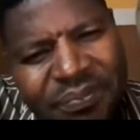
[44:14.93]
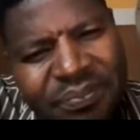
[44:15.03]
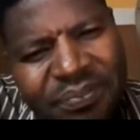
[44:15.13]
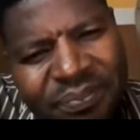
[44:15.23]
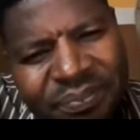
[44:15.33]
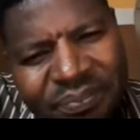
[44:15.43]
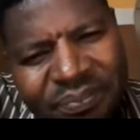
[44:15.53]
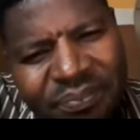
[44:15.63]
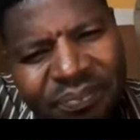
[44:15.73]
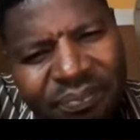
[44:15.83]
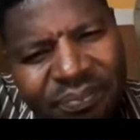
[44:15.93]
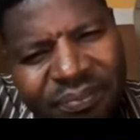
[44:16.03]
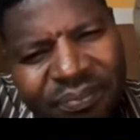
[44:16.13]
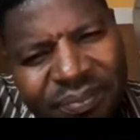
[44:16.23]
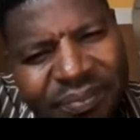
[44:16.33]

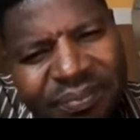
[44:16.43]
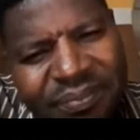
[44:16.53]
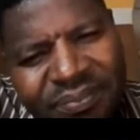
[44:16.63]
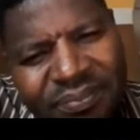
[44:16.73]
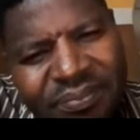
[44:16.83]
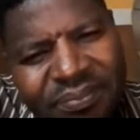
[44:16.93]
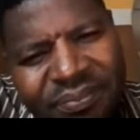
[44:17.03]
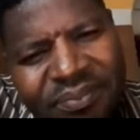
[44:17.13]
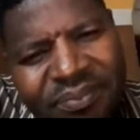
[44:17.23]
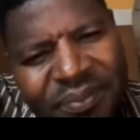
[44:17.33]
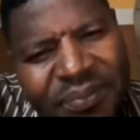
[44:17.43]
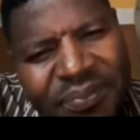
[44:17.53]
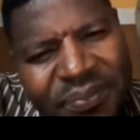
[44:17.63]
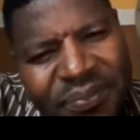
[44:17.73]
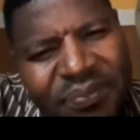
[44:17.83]

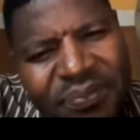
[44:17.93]
No words are spoken by the person on screen.